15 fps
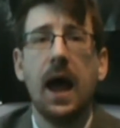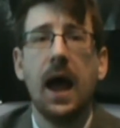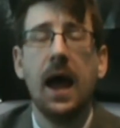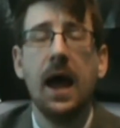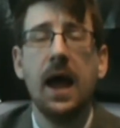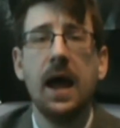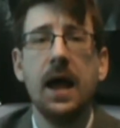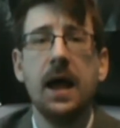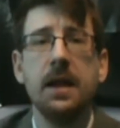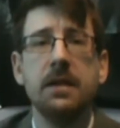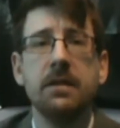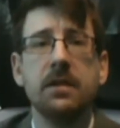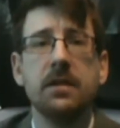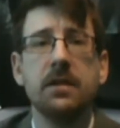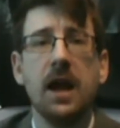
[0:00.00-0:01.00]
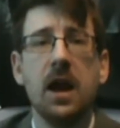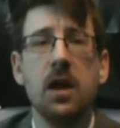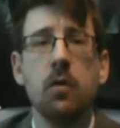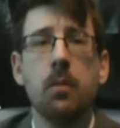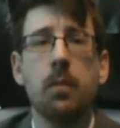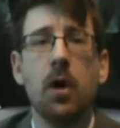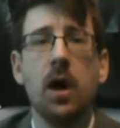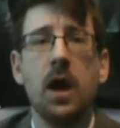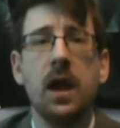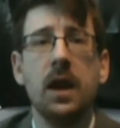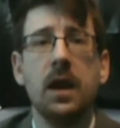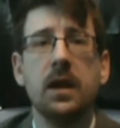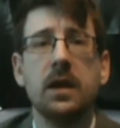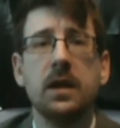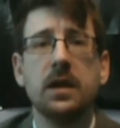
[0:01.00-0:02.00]
And Daniel
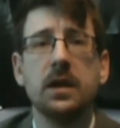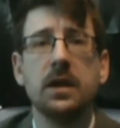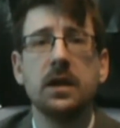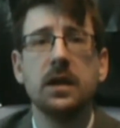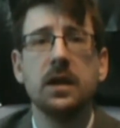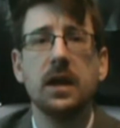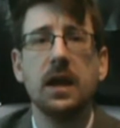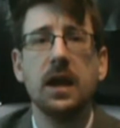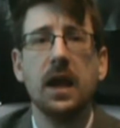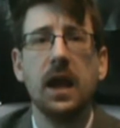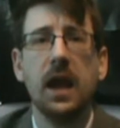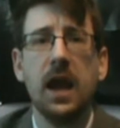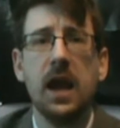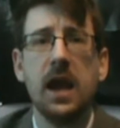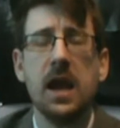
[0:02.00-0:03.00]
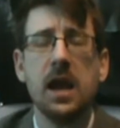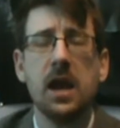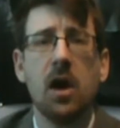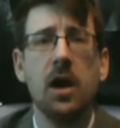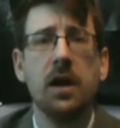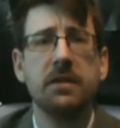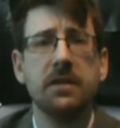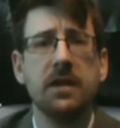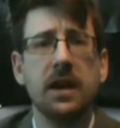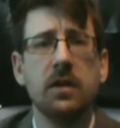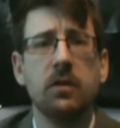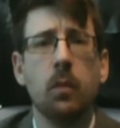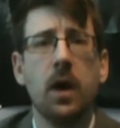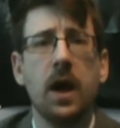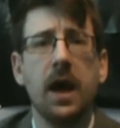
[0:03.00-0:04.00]
Bryan, he kind of sees
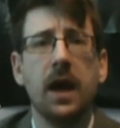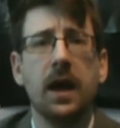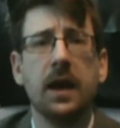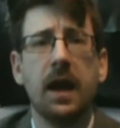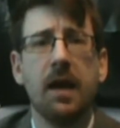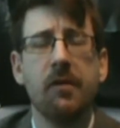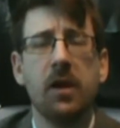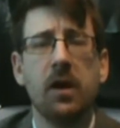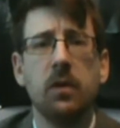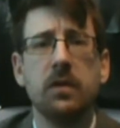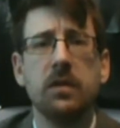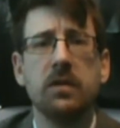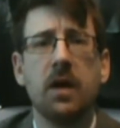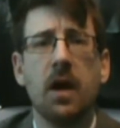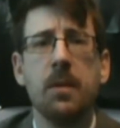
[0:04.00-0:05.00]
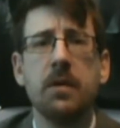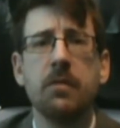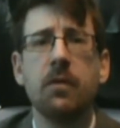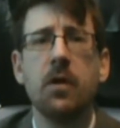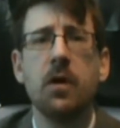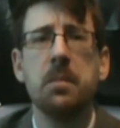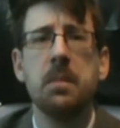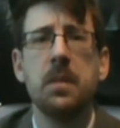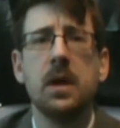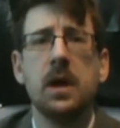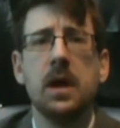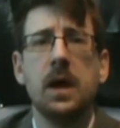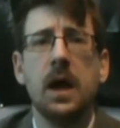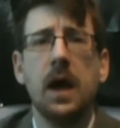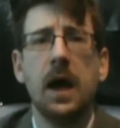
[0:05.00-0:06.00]
where Kevin Owens is coming from.
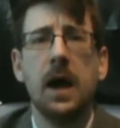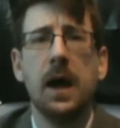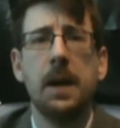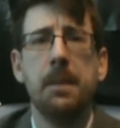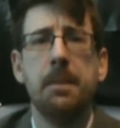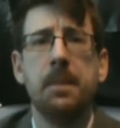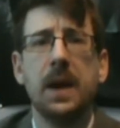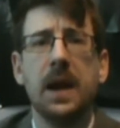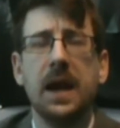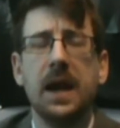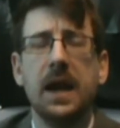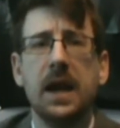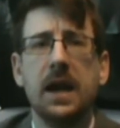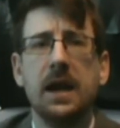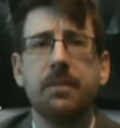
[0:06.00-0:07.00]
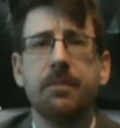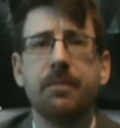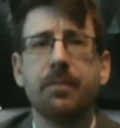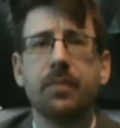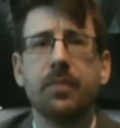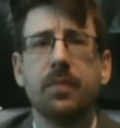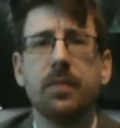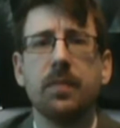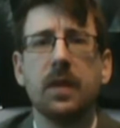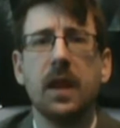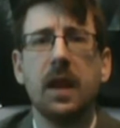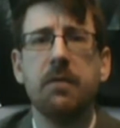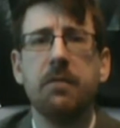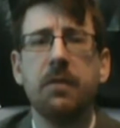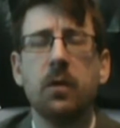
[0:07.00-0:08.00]
But he
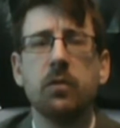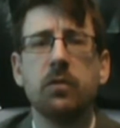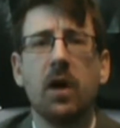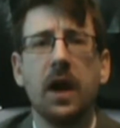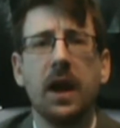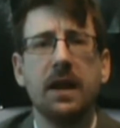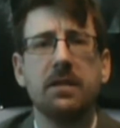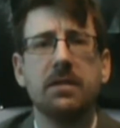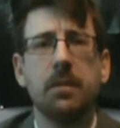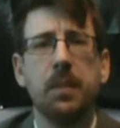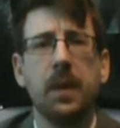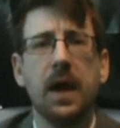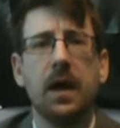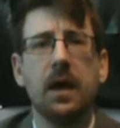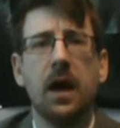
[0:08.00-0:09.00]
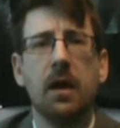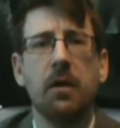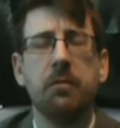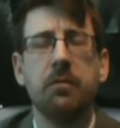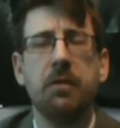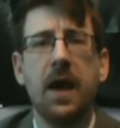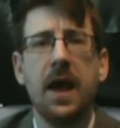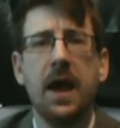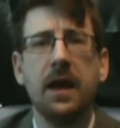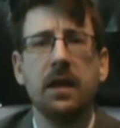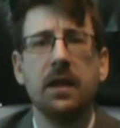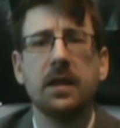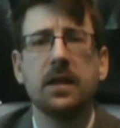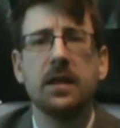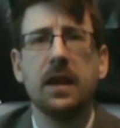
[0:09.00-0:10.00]
feels like it's a bit unfair
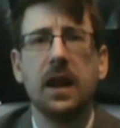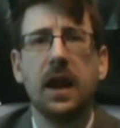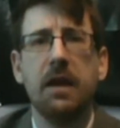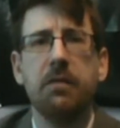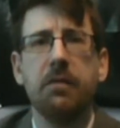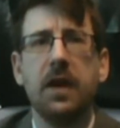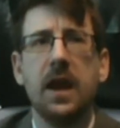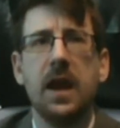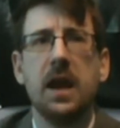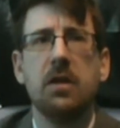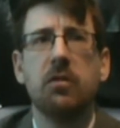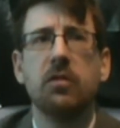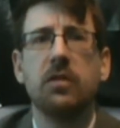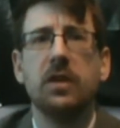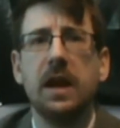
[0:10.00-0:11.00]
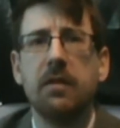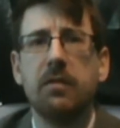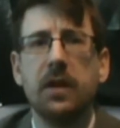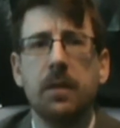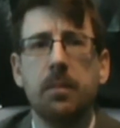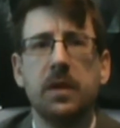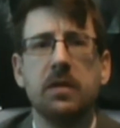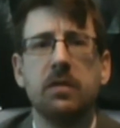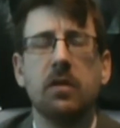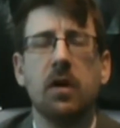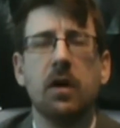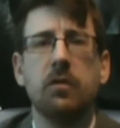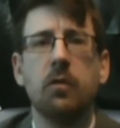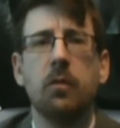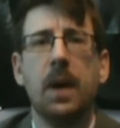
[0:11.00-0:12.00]
if he just gives him this
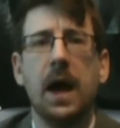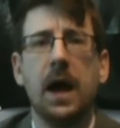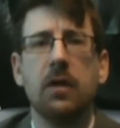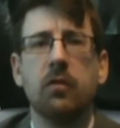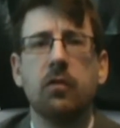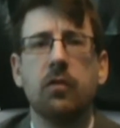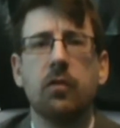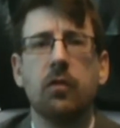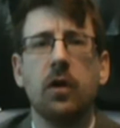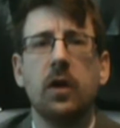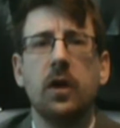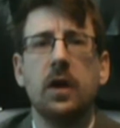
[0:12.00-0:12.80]
title match.